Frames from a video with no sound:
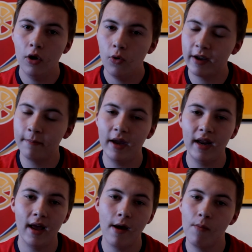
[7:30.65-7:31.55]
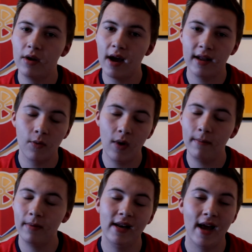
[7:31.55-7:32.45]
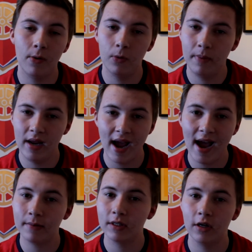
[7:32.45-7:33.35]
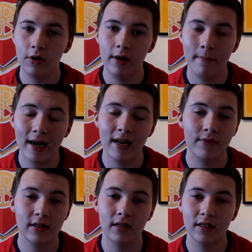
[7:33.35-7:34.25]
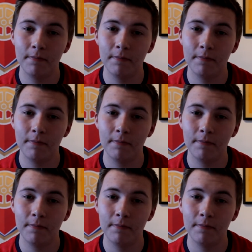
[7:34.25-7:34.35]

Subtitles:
We can beat them, we're going to Wembley. That would be absolutely magnificent.